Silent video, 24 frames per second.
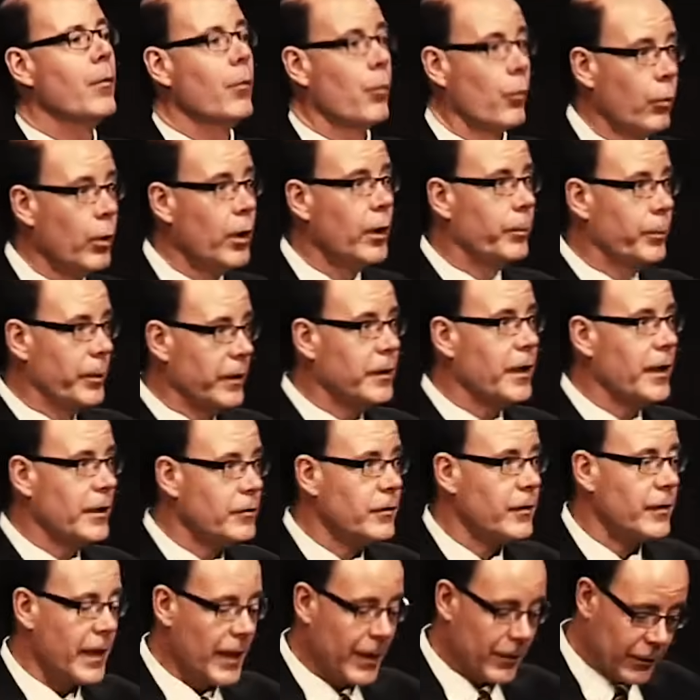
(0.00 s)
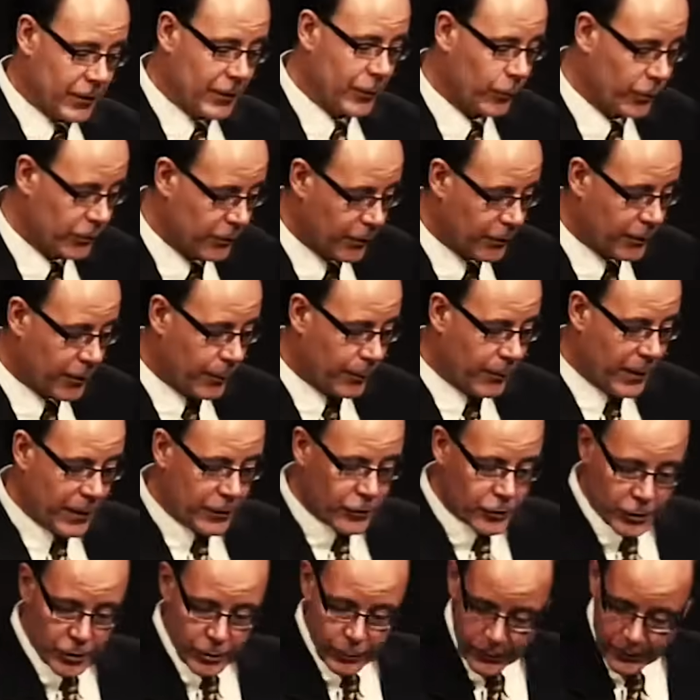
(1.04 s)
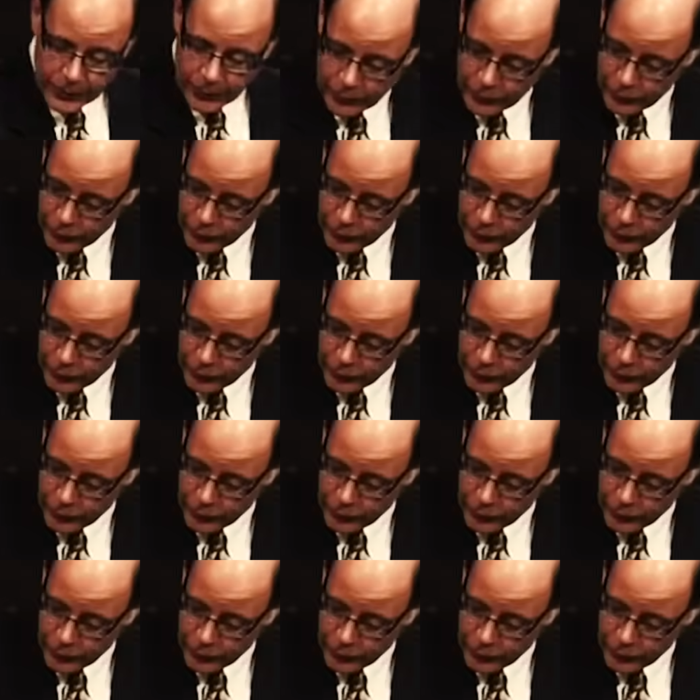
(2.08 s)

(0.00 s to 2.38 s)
Well, because of that, there was a commensurate